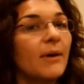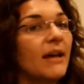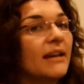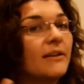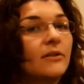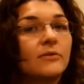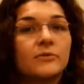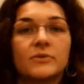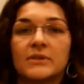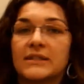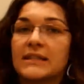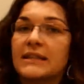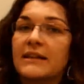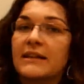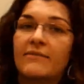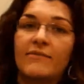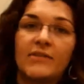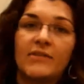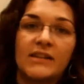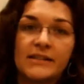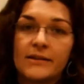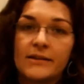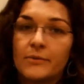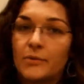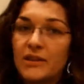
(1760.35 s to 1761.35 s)
I don't sit and
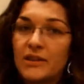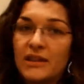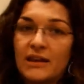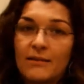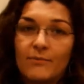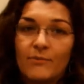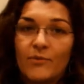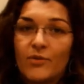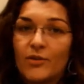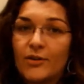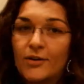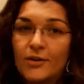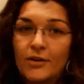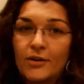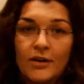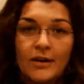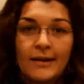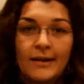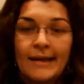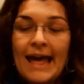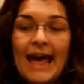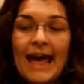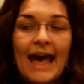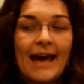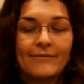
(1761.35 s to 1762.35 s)
visit with them for
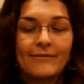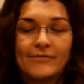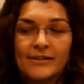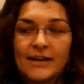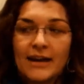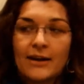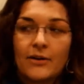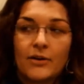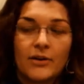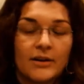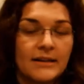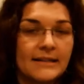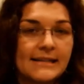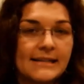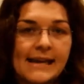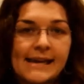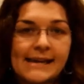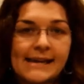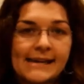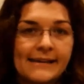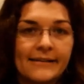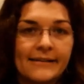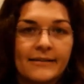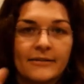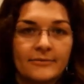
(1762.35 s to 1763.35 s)
half an hour a
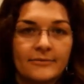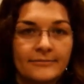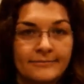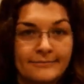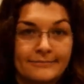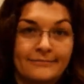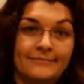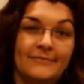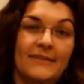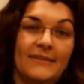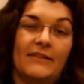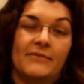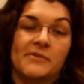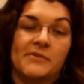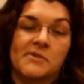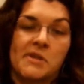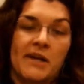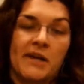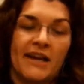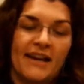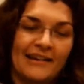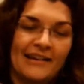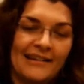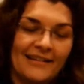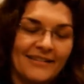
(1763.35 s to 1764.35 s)
day, give or
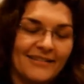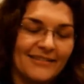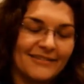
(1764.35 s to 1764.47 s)
take.